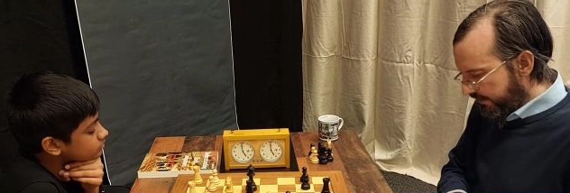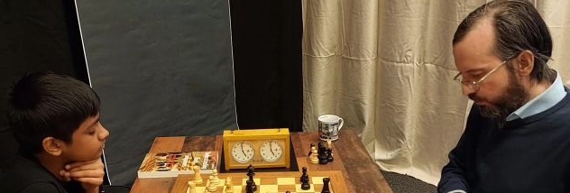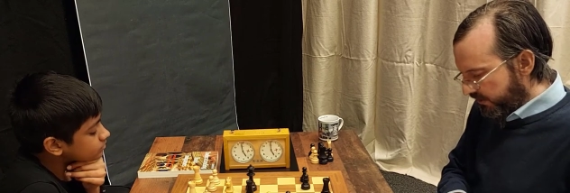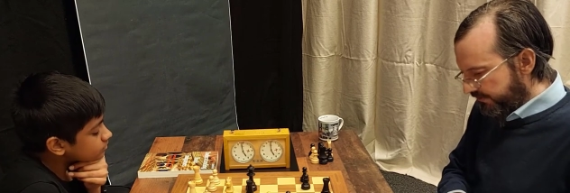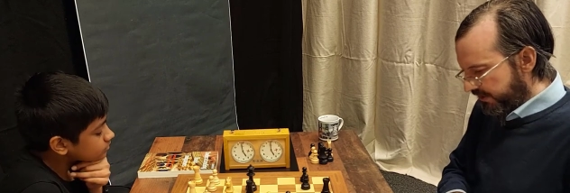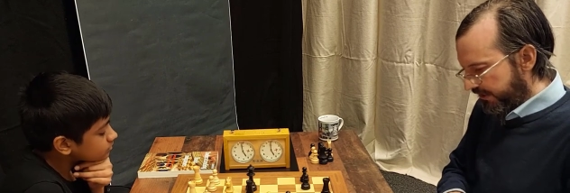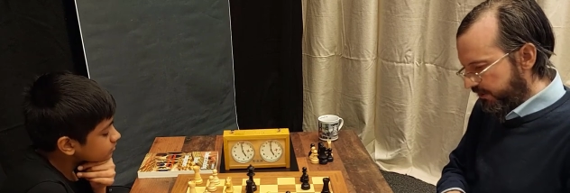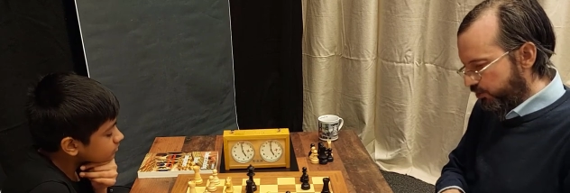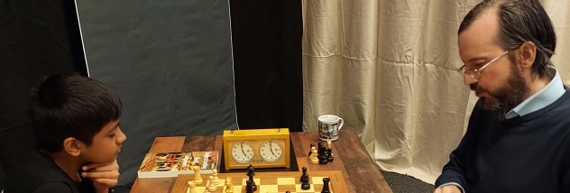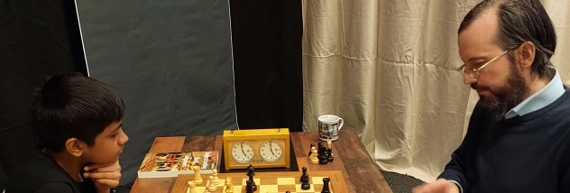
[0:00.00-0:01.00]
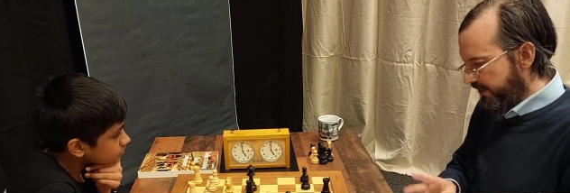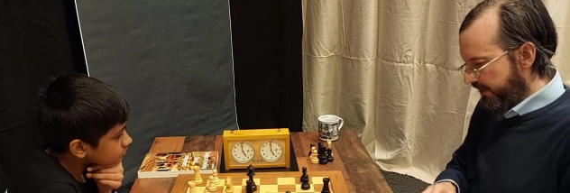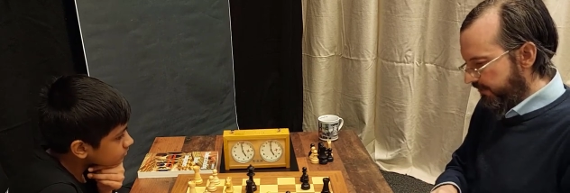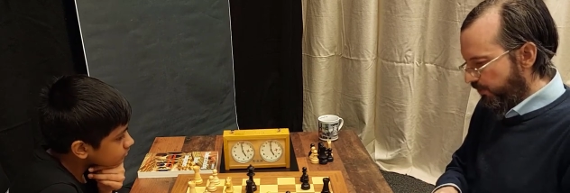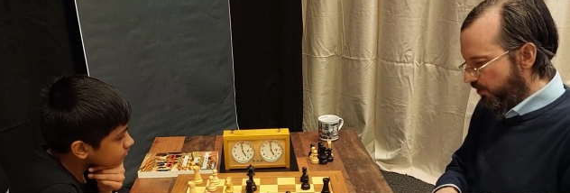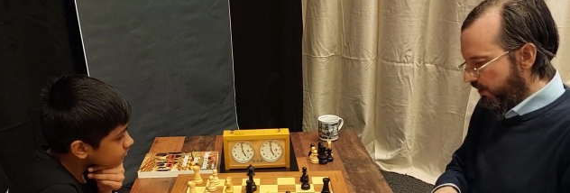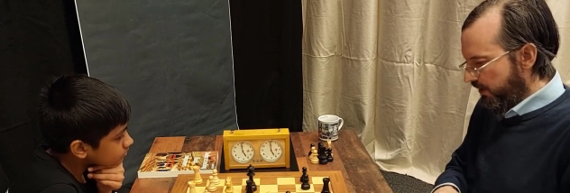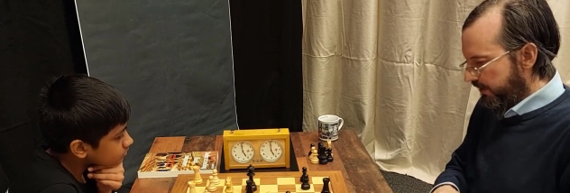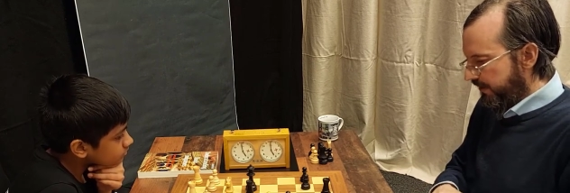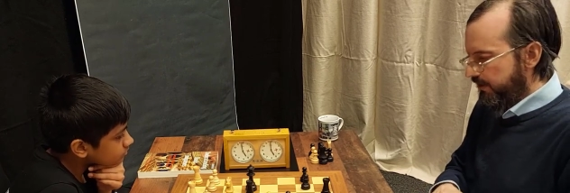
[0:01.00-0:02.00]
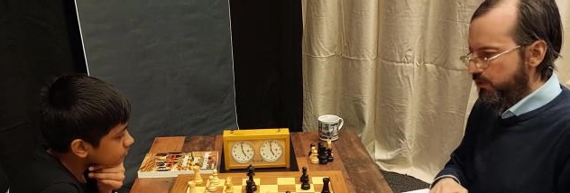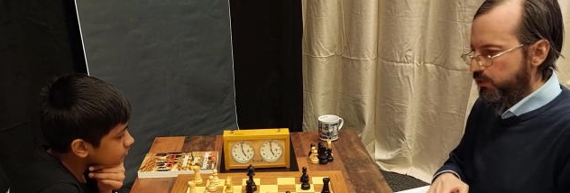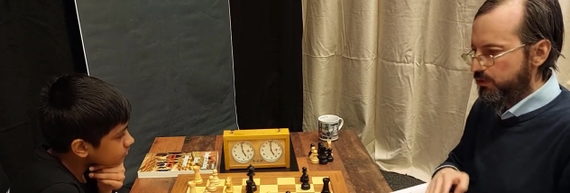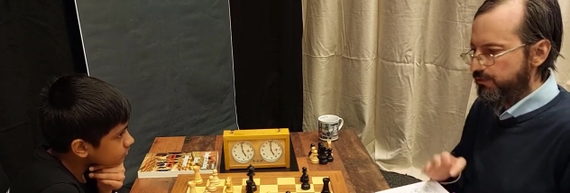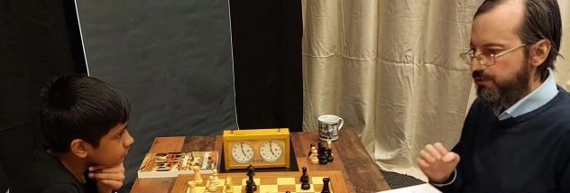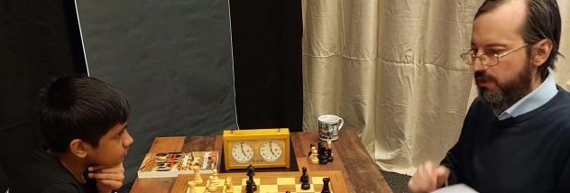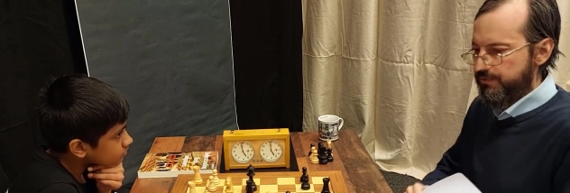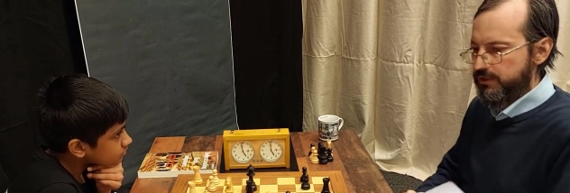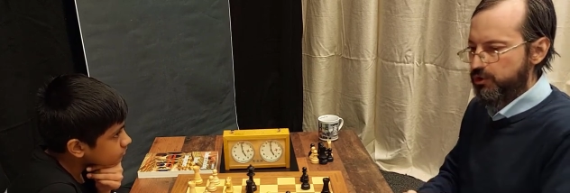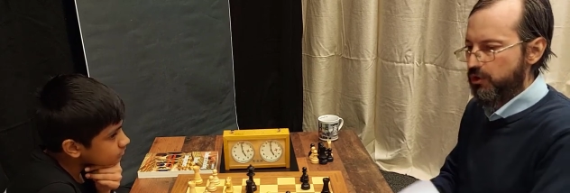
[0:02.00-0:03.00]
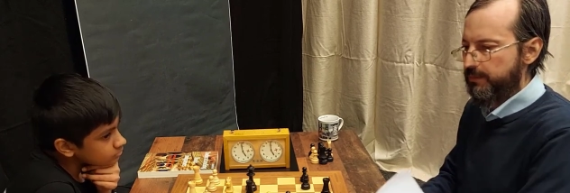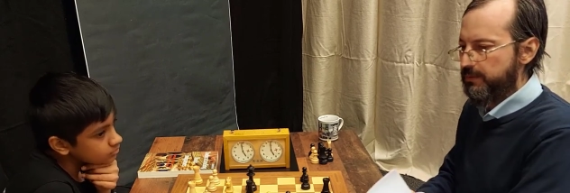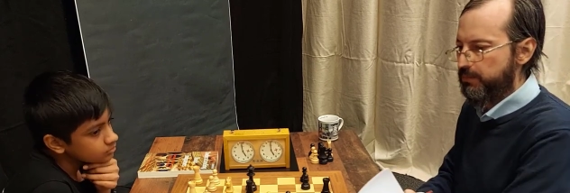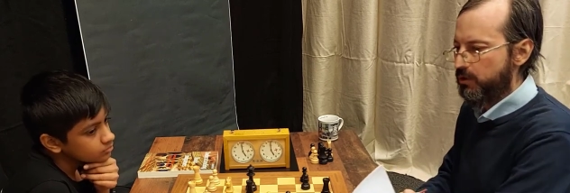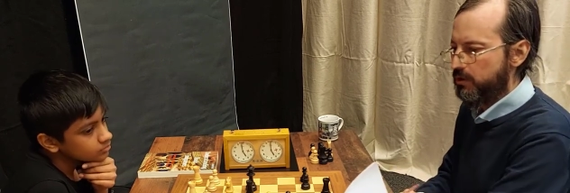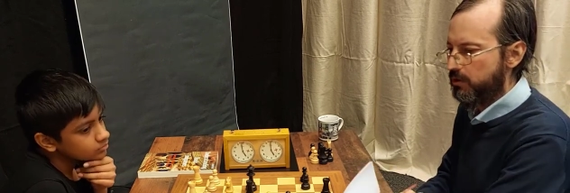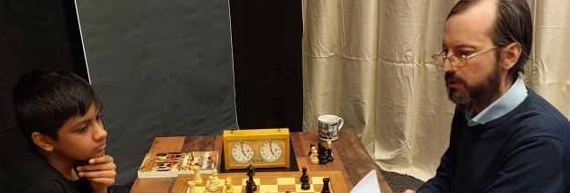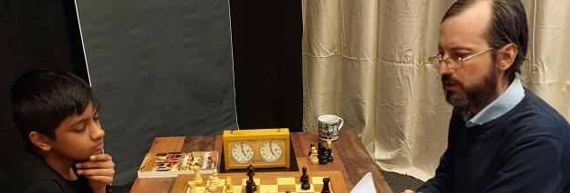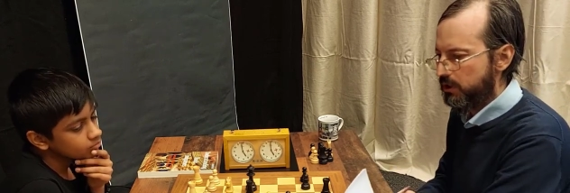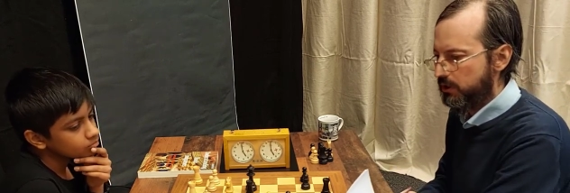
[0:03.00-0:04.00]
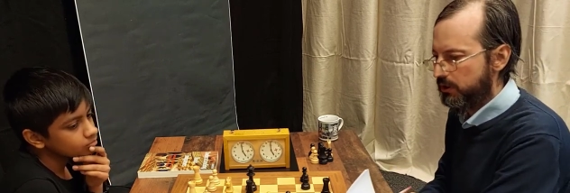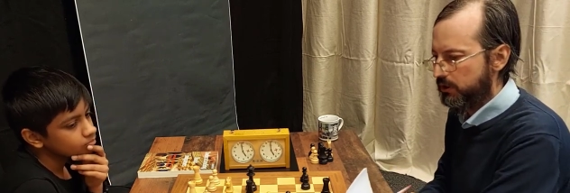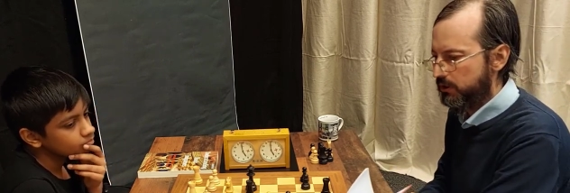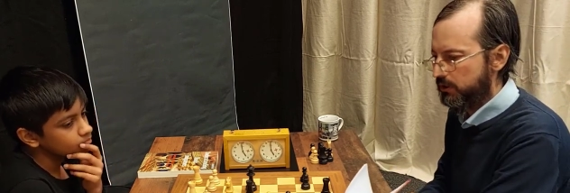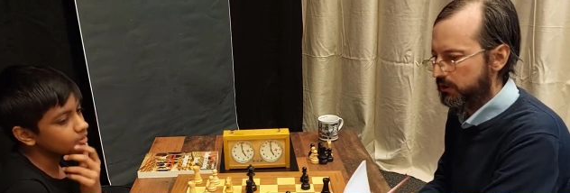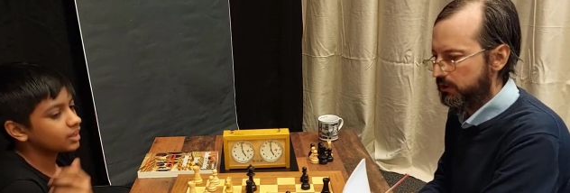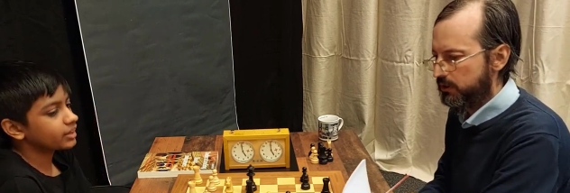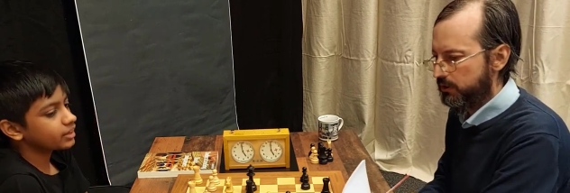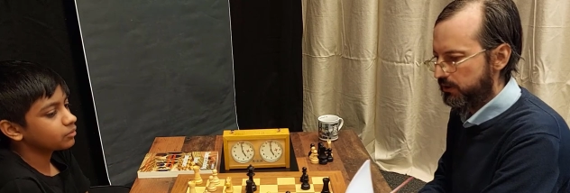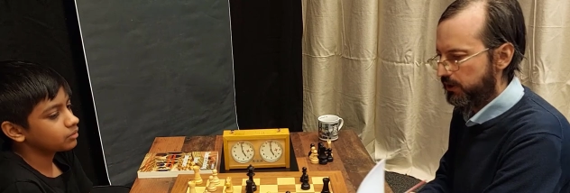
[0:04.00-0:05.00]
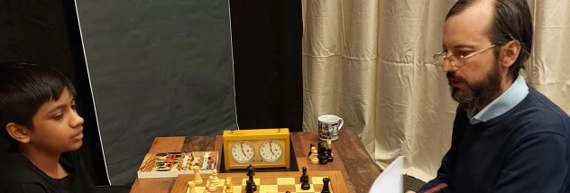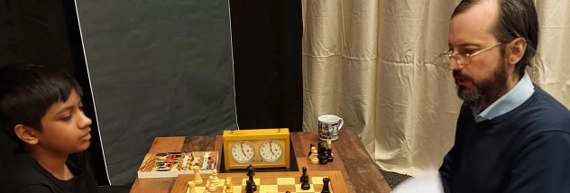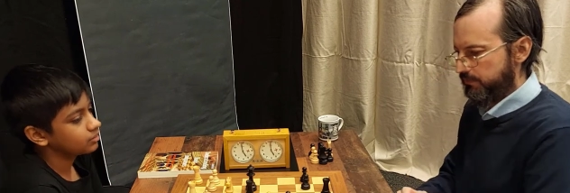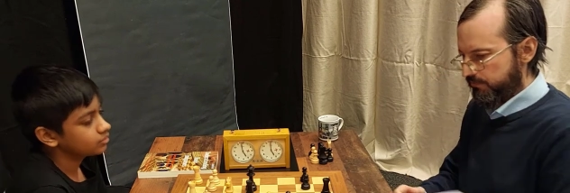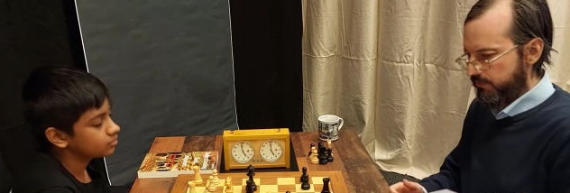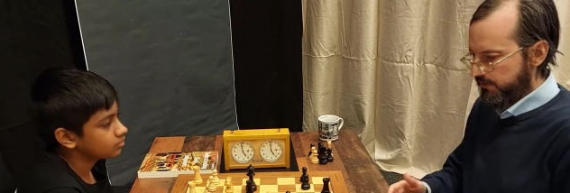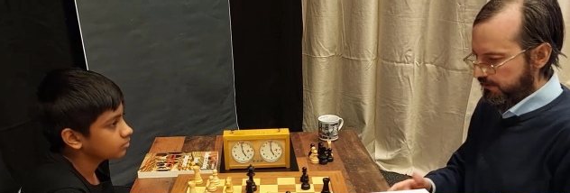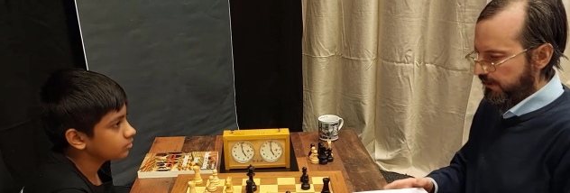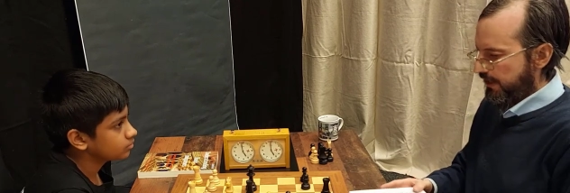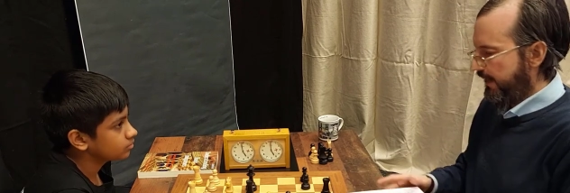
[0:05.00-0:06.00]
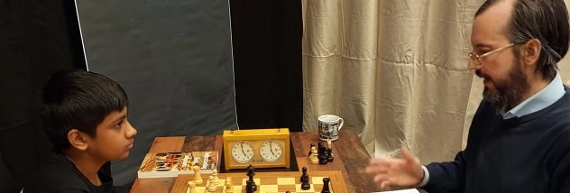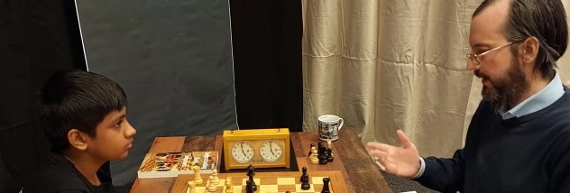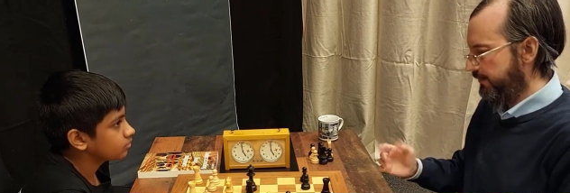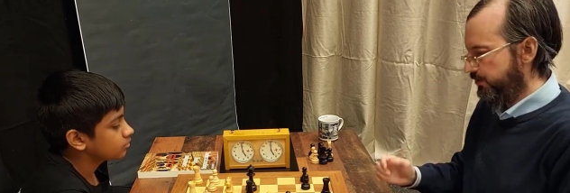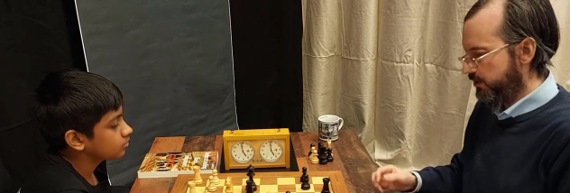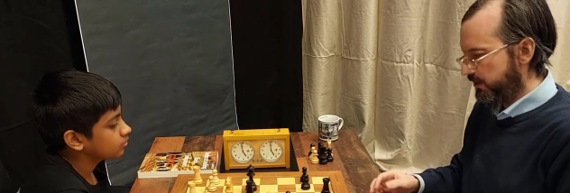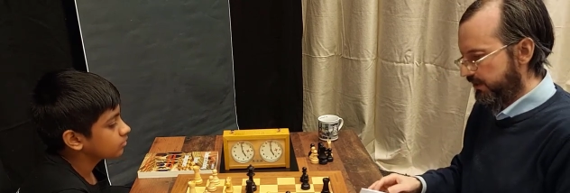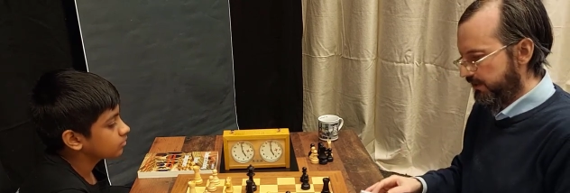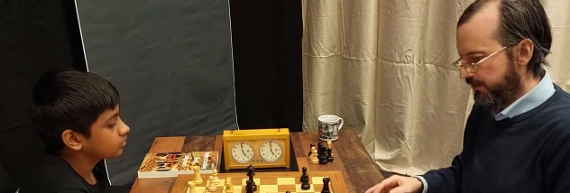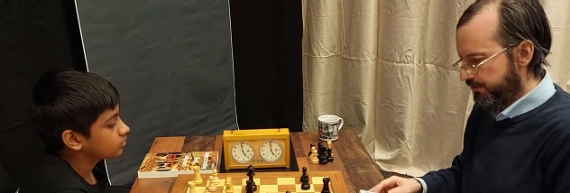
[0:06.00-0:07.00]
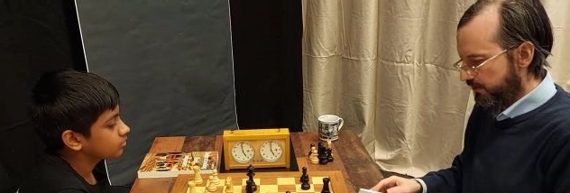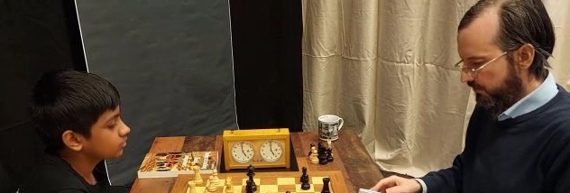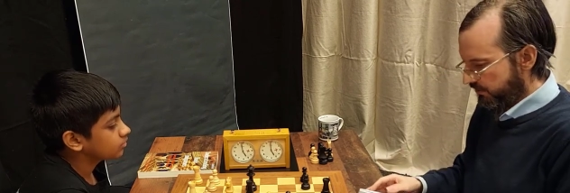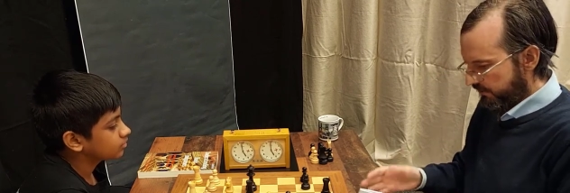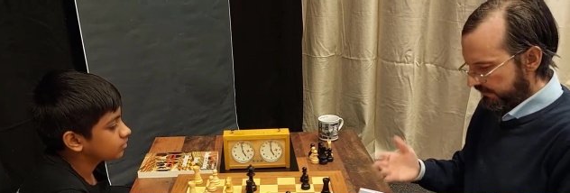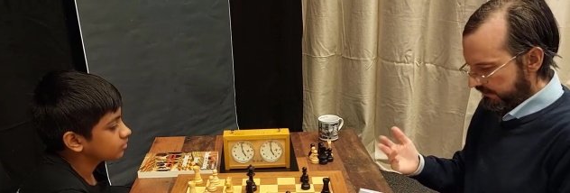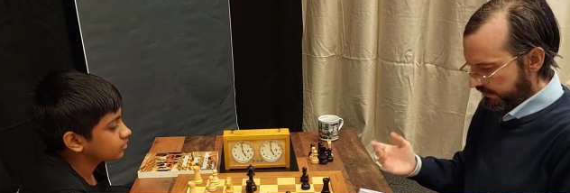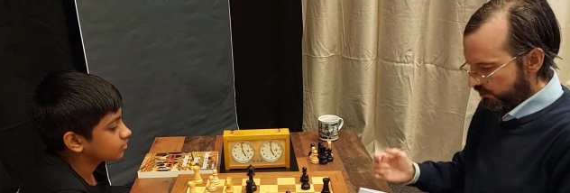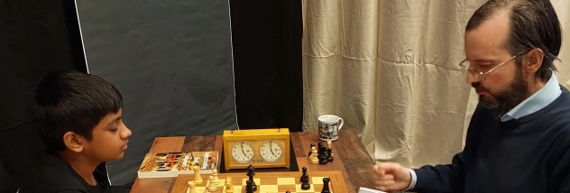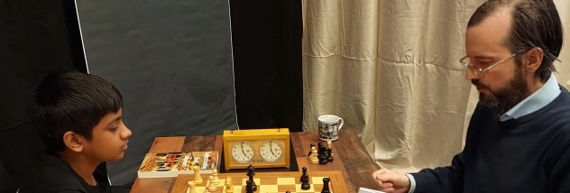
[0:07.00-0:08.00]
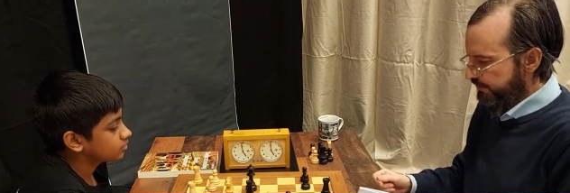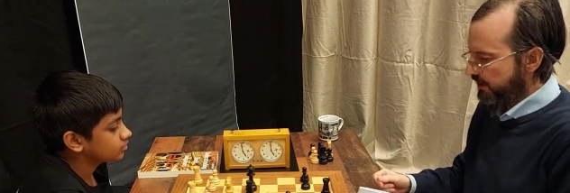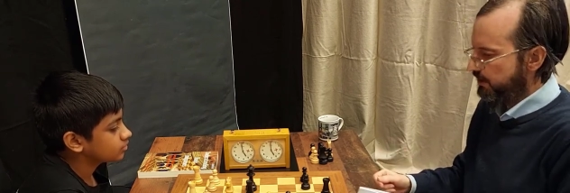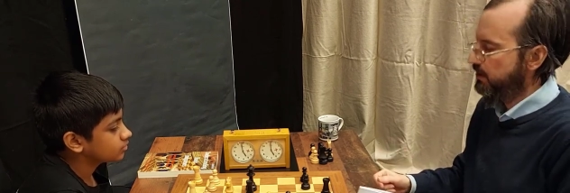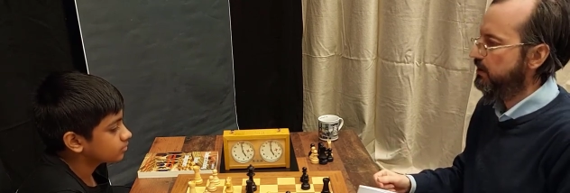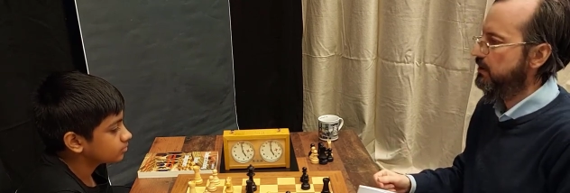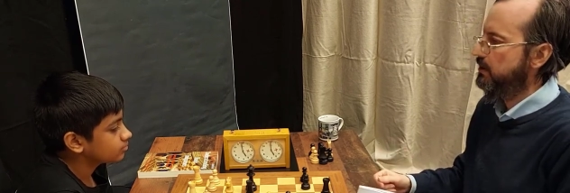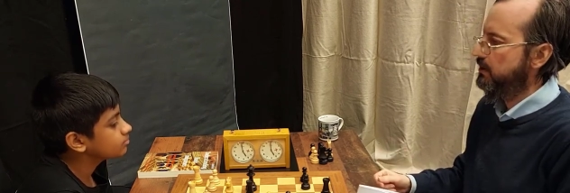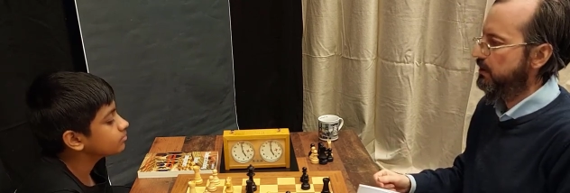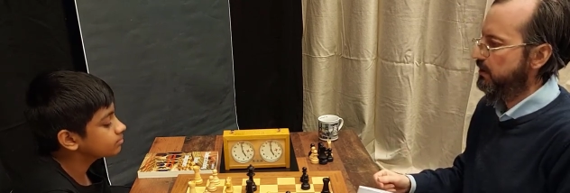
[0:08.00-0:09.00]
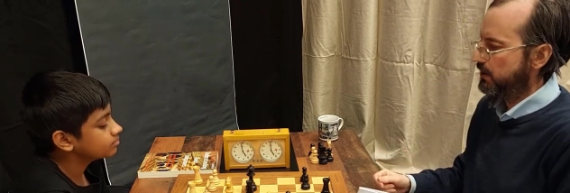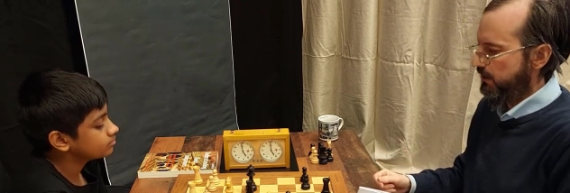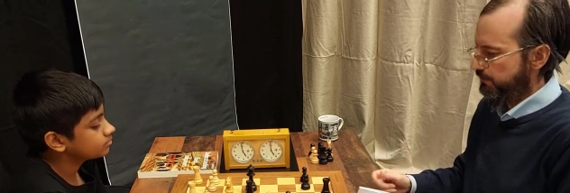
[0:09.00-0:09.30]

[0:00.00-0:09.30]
Speaker 1: I don't have an English copy anymore. Can, could you work with a German book or?
Speaker 2: Yeah, I can do yeah.
Speaker 1: I, unfortunately didn't have a, an English copy any, mm.